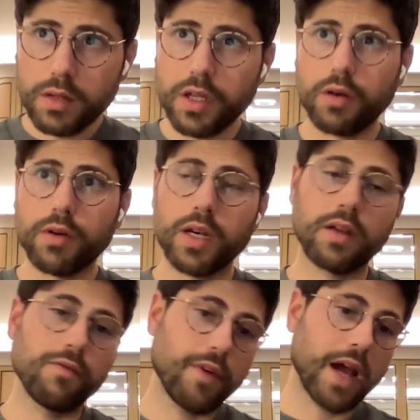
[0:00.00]
you know, and,
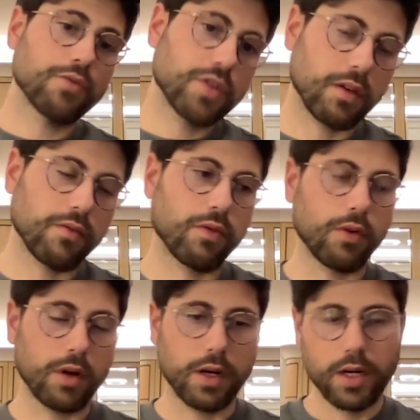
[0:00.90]
and vouching
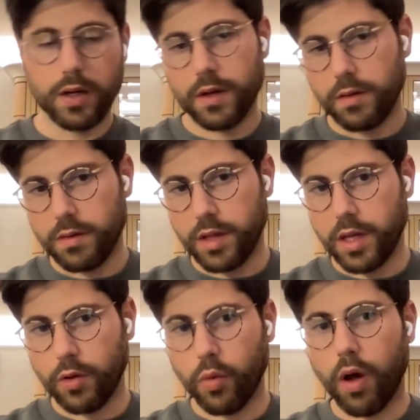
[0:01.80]
for
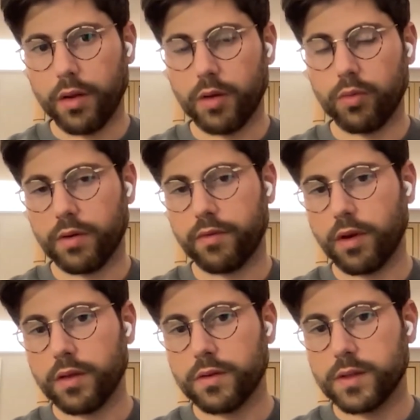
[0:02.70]
the quality of work
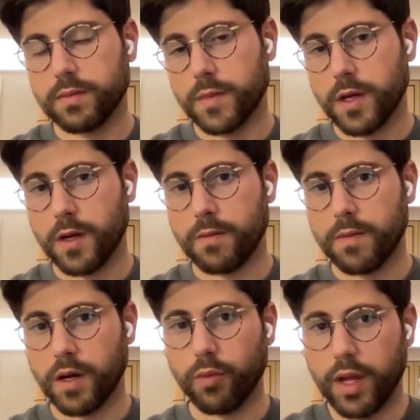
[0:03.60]
for others um,
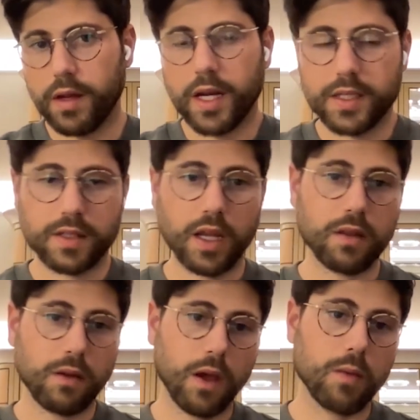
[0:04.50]
in a way that has skin
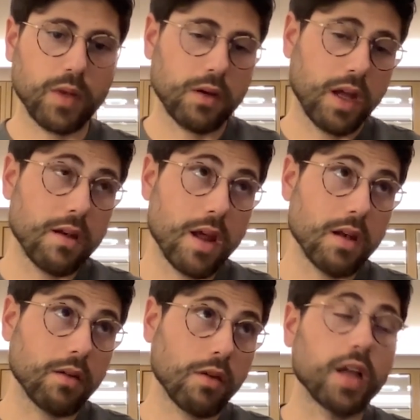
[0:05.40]
in the game and, and,
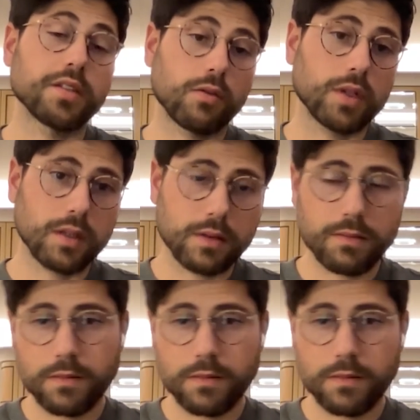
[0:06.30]
and consequences.